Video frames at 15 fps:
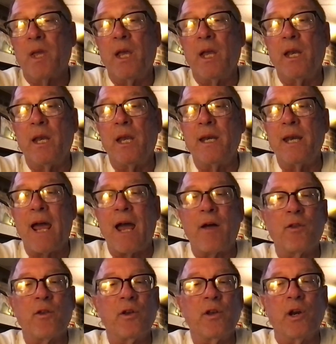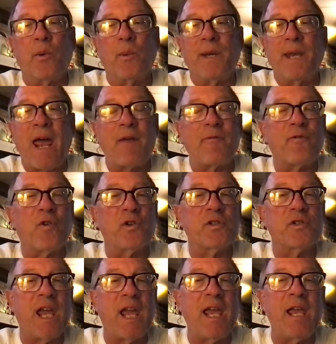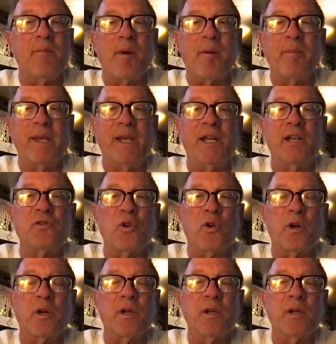And now, when that first came, I mean, it took